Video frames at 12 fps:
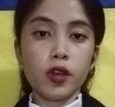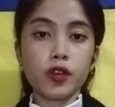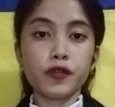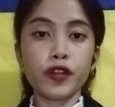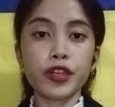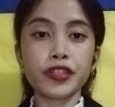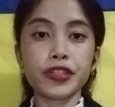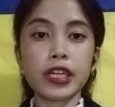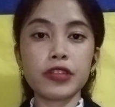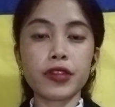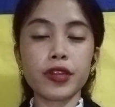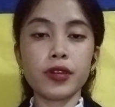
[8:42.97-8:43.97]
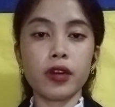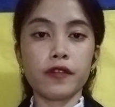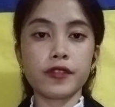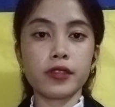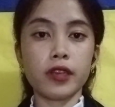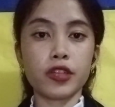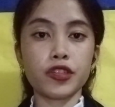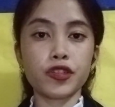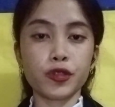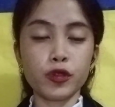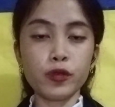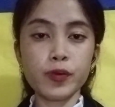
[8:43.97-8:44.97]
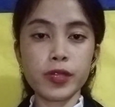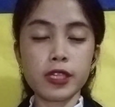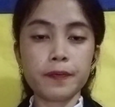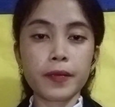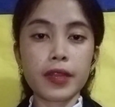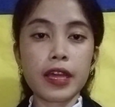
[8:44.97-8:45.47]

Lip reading: For children of such groups,